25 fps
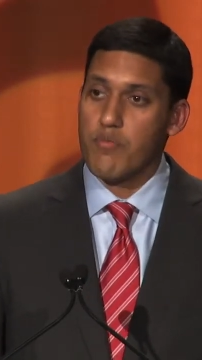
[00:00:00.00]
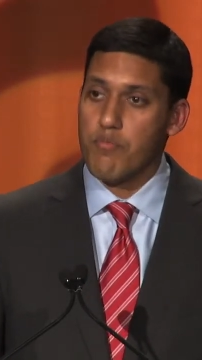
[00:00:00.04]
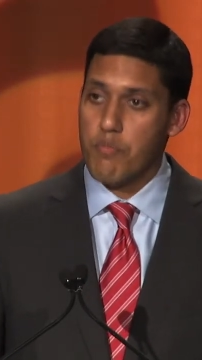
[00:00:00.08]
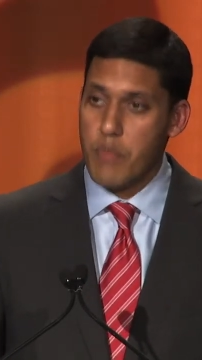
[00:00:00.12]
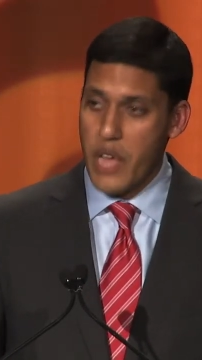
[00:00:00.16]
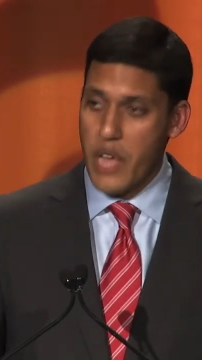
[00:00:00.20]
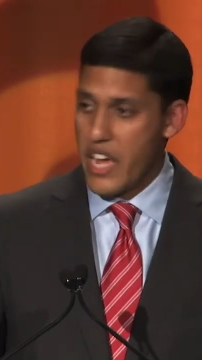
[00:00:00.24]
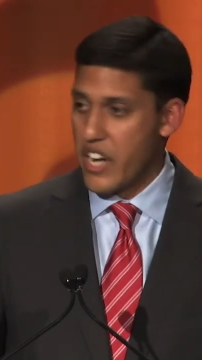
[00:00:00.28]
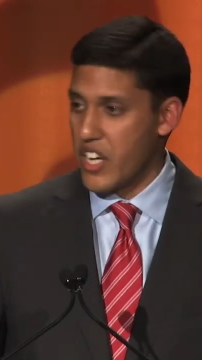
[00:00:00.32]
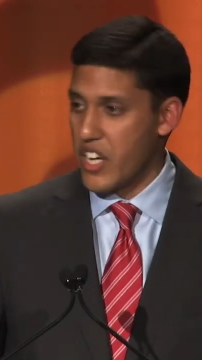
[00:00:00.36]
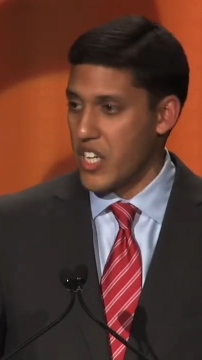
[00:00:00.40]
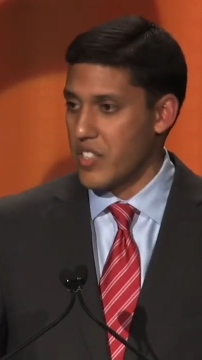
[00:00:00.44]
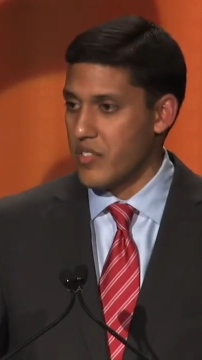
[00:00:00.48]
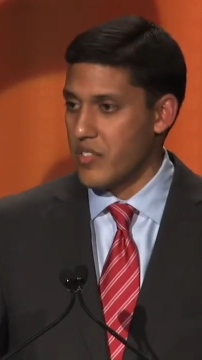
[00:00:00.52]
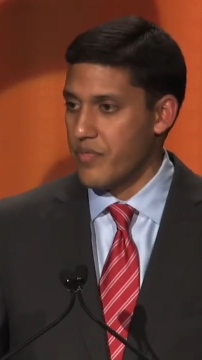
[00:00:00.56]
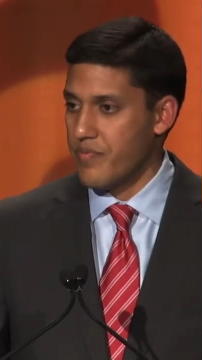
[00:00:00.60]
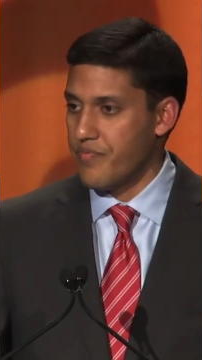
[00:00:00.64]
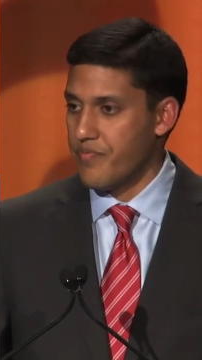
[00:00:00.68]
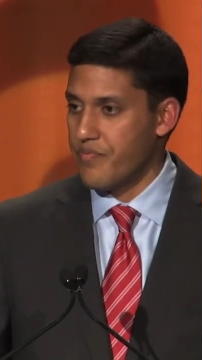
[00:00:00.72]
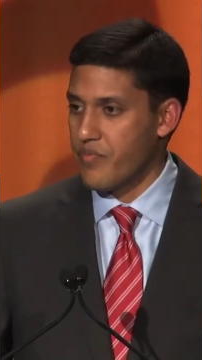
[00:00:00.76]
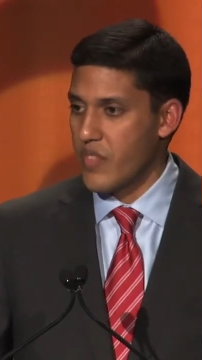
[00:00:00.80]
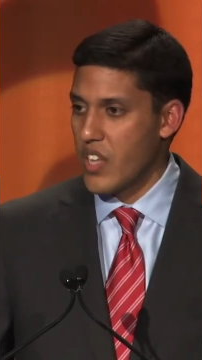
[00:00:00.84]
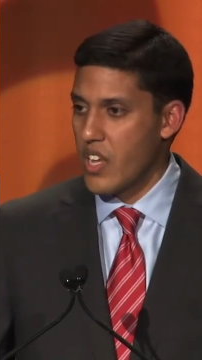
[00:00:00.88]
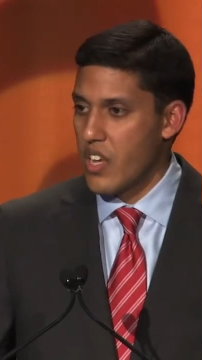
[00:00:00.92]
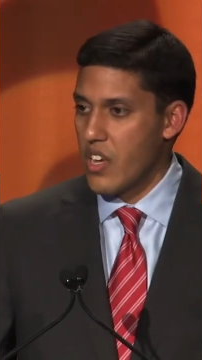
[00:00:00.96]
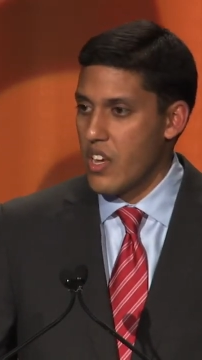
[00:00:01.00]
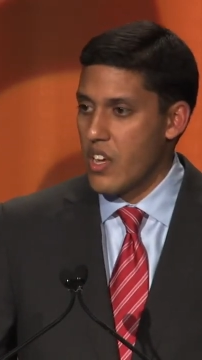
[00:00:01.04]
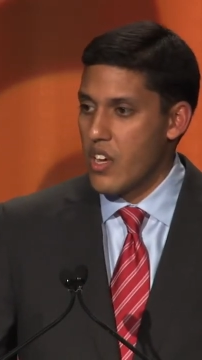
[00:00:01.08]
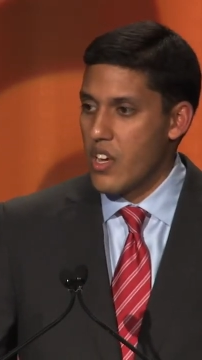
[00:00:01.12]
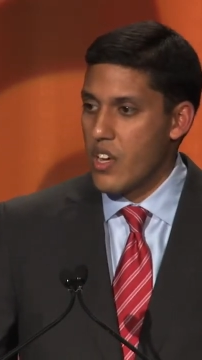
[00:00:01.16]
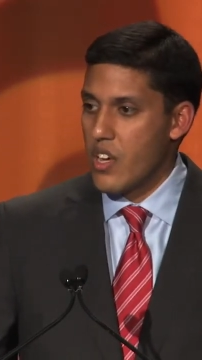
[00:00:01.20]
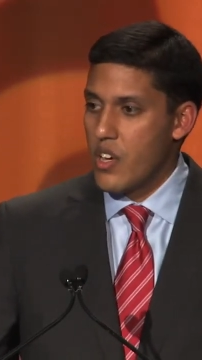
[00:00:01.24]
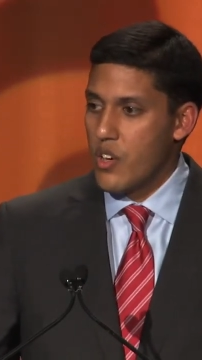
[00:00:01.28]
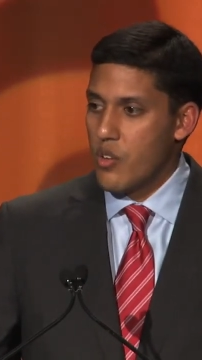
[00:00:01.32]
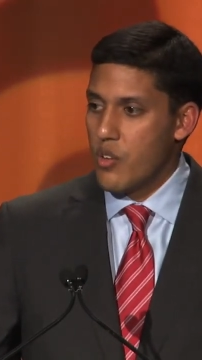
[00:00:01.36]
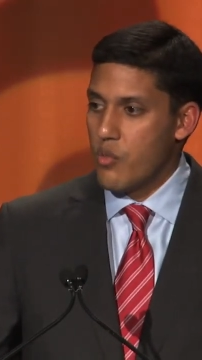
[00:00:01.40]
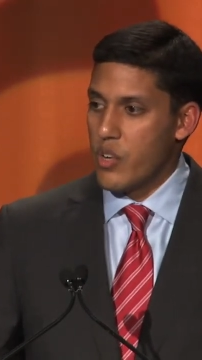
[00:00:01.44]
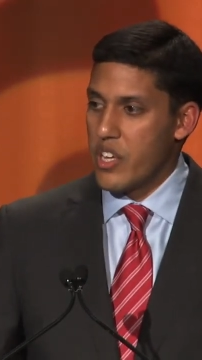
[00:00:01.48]
better
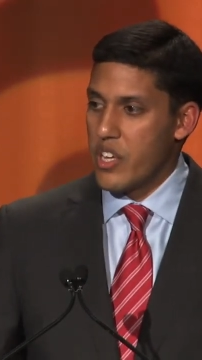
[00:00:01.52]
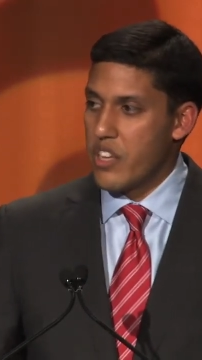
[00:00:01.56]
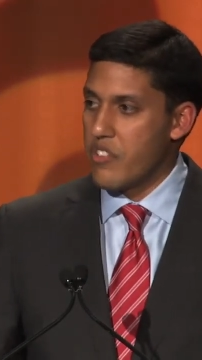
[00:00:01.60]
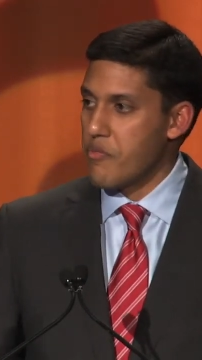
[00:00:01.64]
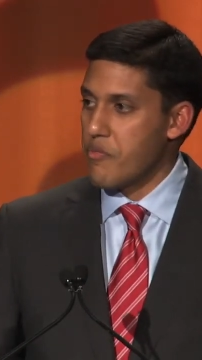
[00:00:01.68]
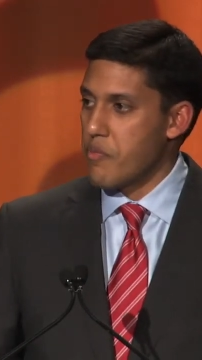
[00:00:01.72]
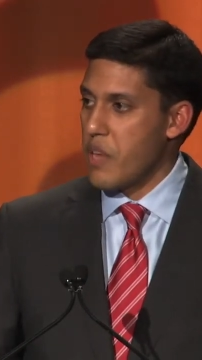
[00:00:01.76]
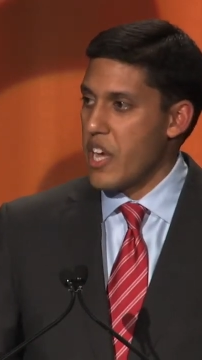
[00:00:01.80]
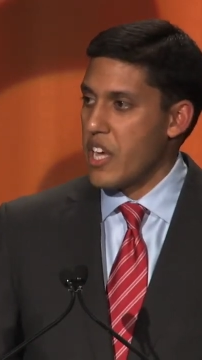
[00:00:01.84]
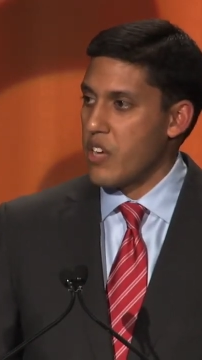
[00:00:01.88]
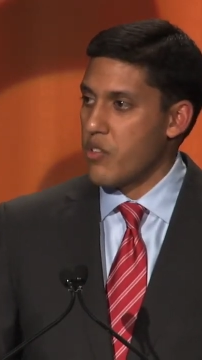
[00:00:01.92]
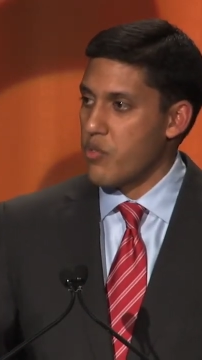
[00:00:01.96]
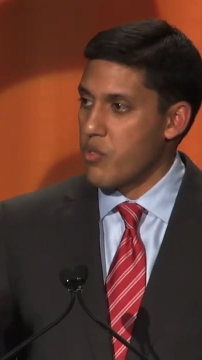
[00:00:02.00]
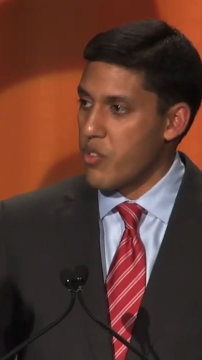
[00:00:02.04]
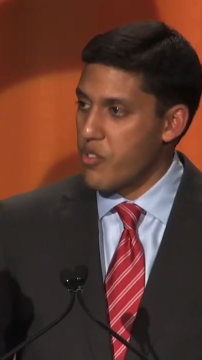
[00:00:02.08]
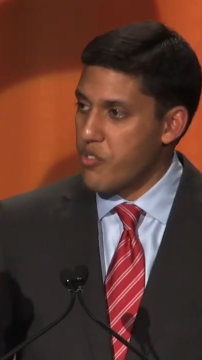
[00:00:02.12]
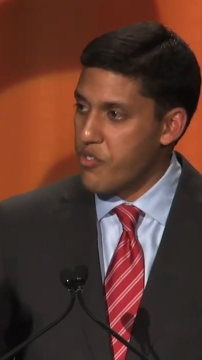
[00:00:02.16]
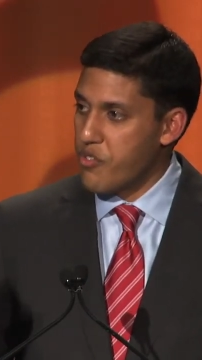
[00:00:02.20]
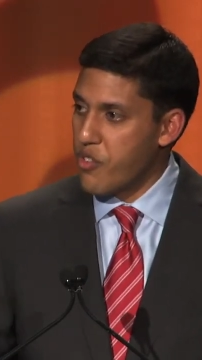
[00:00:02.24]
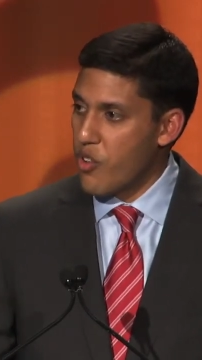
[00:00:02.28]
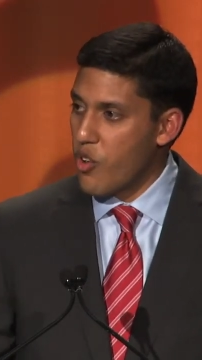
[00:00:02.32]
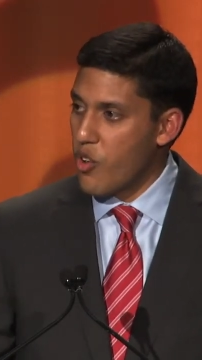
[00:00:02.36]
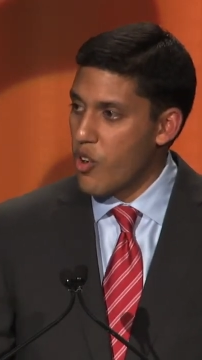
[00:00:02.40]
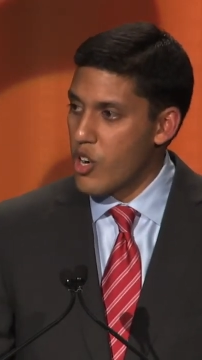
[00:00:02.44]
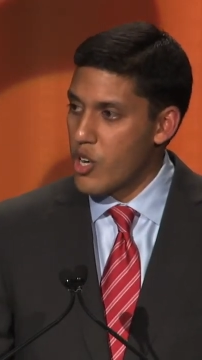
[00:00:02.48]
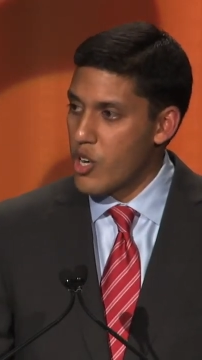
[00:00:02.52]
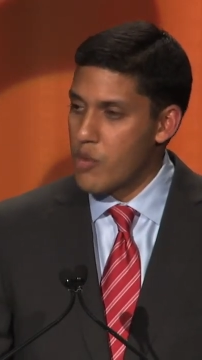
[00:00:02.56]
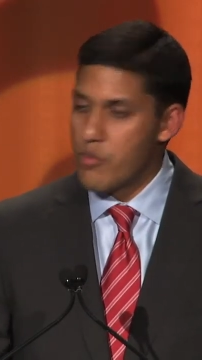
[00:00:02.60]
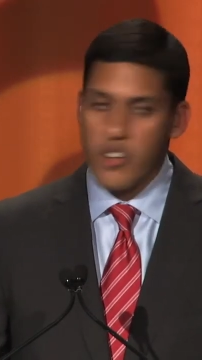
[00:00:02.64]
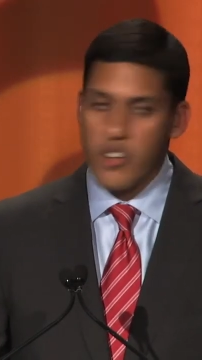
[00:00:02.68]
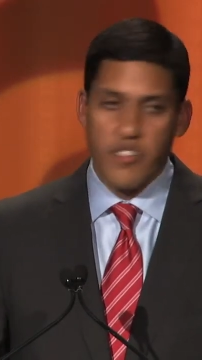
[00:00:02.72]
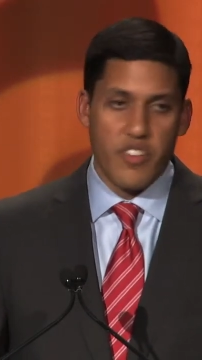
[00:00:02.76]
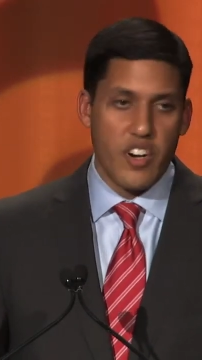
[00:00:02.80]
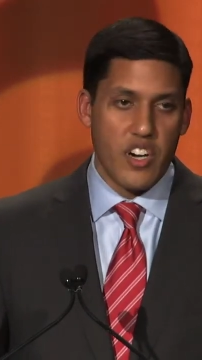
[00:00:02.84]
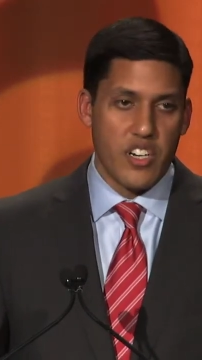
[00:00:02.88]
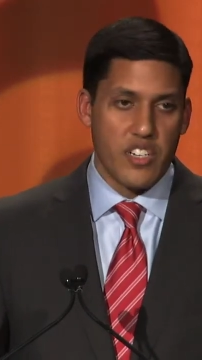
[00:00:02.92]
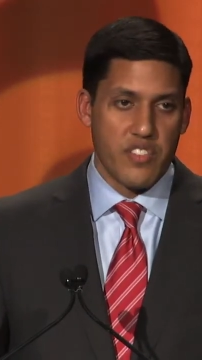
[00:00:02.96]
we have made reform of our